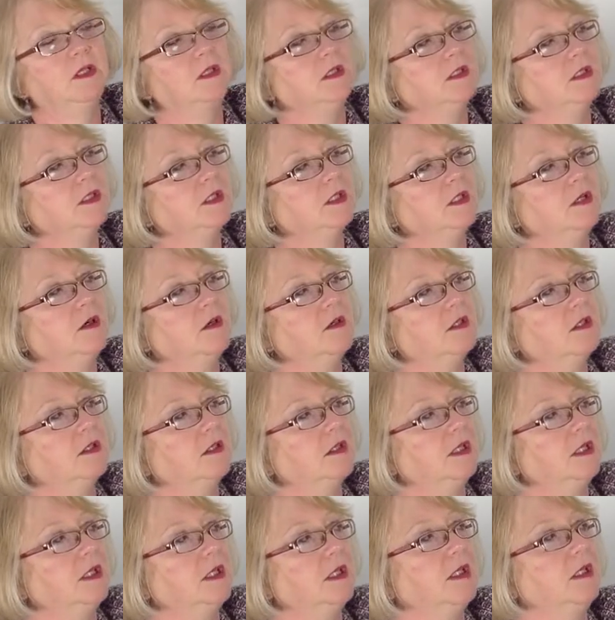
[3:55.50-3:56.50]
start at
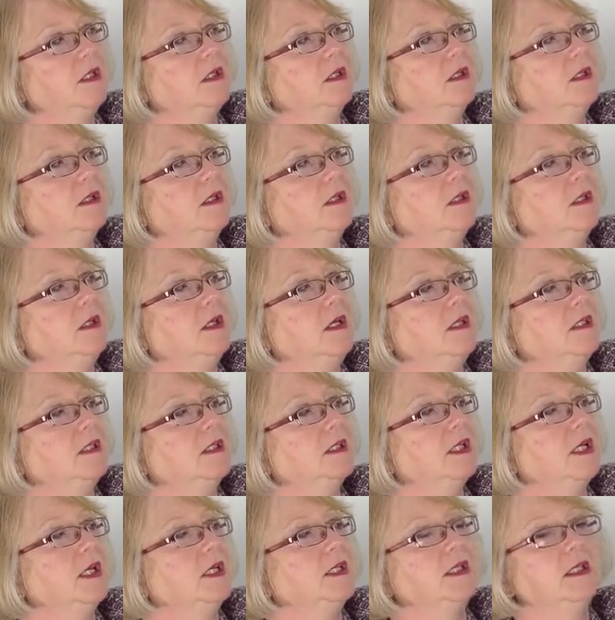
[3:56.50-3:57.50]
the
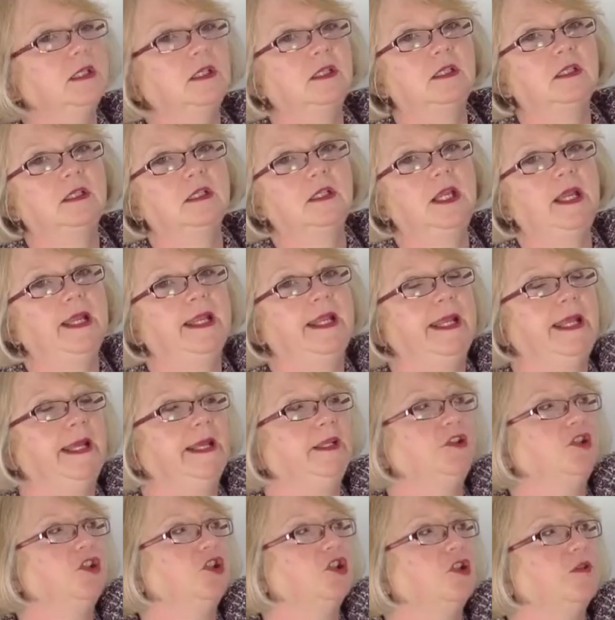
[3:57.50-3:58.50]
inside neck
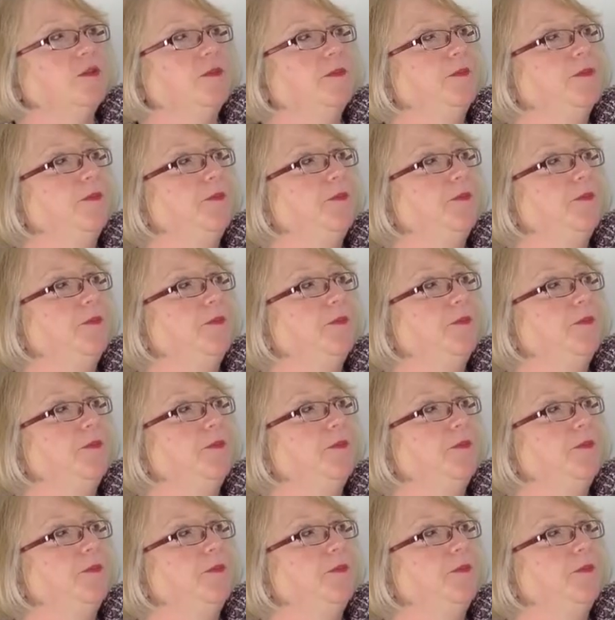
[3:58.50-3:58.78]
edge